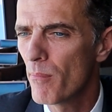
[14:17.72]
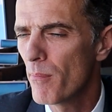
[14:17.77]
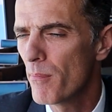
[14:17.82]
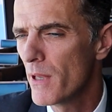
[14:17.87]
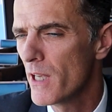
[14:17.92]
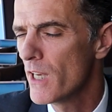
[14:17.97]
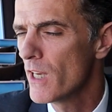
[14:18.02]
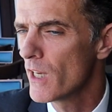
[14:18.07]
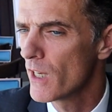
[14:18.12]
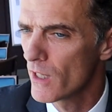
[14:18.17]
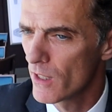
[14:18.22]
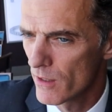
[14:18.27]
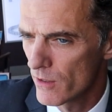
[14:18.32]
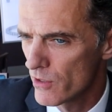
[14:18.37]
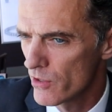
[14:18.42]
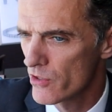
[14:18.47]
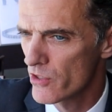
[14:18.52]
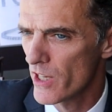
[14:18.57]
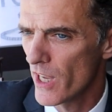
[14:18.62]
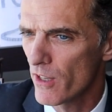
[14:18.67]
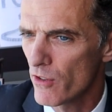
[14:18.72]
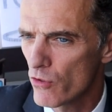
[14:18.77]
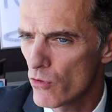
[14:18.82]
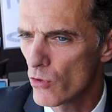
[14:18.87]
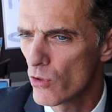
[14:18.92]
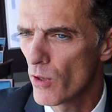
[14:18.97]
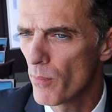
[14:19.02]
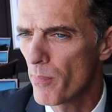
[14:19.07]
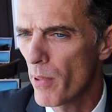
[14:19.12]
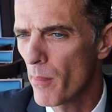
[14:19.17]
being sent
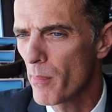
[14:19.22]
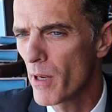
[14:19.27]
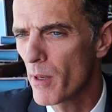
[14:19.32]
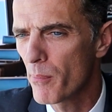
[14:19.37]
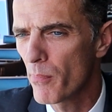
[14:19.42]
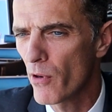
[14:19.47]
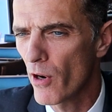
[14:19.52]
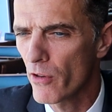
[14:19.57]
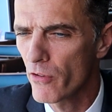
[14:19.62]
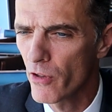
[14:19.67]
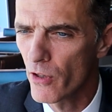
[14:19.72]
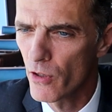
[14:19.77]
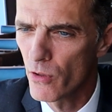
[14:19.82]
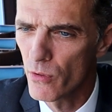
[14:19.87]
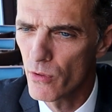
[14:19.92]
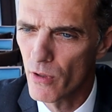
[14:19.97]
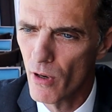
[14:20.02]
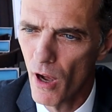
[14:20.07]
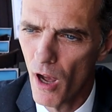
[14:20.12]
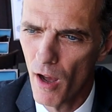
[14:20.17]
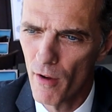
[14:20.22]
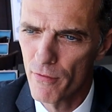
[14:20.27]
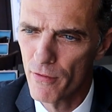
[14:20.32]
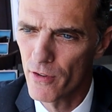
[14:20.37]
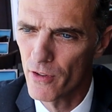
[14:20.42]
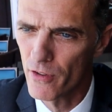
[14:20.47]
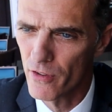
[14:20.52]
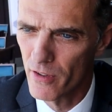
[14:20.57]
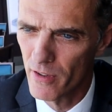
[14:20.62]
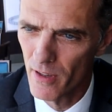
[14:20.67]
to the Public Prosecutor
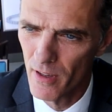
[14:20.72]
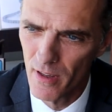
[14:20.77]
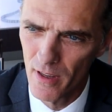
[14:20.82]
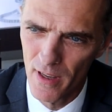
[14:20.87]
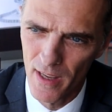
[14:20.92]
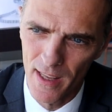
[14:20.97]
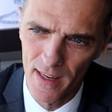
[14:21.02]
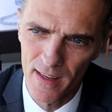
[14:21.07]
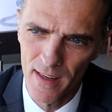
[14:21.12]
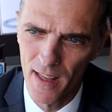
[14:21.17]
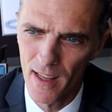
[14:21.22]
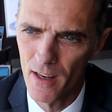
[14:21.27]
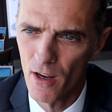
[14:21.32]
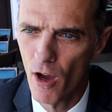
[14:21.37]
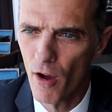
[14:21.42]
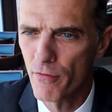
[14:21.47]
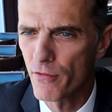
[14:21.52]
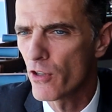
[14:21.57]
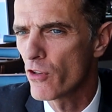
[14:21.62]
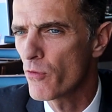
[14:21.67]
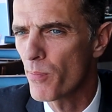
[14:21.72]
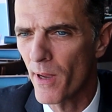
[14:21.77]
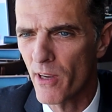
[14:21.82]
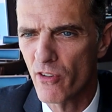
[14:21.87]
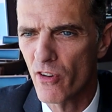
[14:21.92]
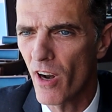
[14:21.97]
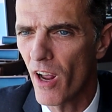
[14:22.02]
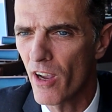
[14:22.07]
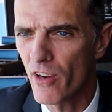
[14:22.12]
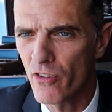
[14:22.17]
Office, and then often
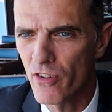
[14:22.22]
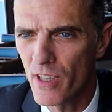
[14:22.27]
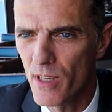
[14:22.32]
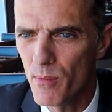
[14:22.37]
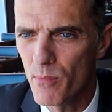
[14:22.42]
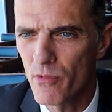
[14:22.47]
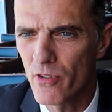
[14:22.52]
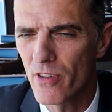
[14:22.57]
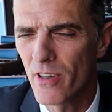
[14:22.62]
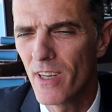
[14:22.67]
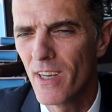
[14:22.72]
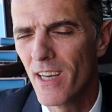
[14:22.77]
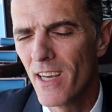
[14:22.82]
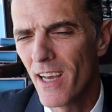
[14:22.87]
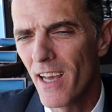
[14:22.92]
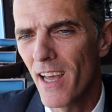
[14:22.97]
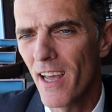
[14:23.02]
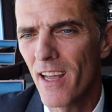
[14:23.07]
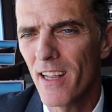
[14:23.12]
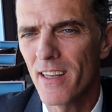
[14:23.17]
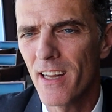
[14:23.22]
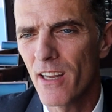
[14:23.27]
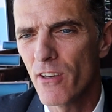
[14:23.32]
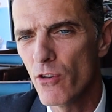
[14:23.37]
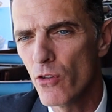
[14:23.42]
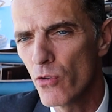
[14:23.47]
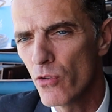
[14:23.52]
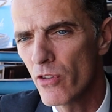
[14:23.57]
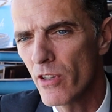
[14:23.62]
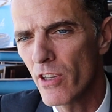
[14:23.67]
specialized teams that
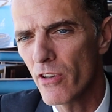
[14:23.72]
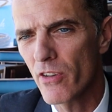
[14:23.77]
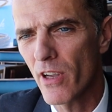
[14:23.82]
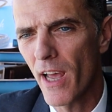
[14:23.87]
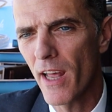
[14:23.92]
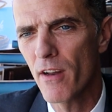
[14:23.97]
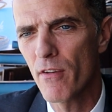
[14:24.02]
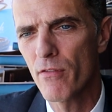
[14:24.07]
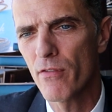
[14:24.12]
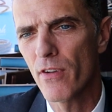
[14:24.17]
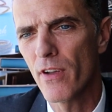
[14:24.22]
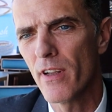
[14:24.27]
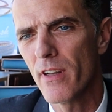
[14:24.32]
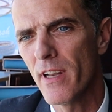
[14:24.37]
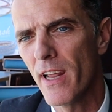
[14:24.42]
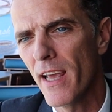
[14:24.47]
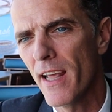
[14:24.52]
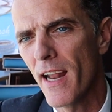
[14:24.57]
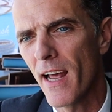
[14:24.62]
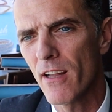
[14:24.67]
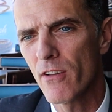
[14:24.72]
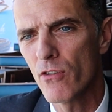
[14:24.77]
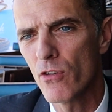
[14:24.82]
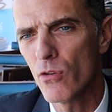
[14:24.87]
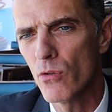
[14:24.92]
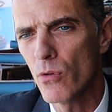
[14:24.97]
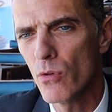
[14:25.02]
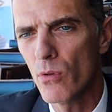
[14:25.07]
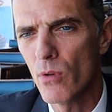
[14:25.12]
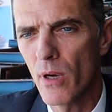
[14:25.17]
use this kind of data
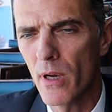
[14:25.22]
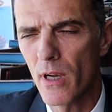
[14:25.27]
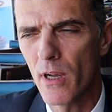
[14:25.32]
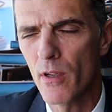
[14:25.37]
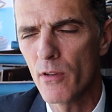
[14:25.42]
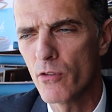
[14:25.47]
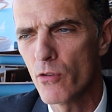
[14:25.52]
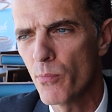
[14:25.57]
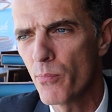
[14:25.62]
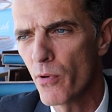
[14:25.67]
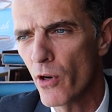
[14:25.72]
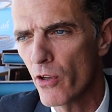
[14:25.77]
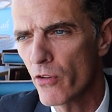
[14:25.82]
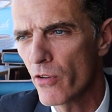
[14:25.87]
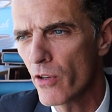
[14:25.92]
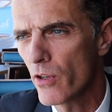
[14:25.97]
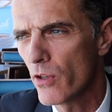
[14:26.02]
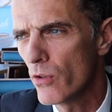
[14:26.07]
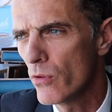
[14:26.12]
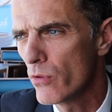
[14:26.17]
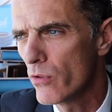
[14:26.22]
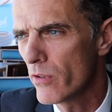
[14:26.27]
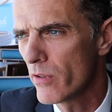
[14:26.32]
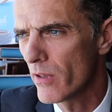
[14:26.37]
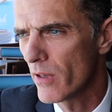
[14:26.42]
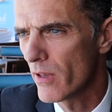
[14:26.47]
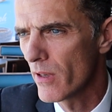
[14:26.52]
to prosecute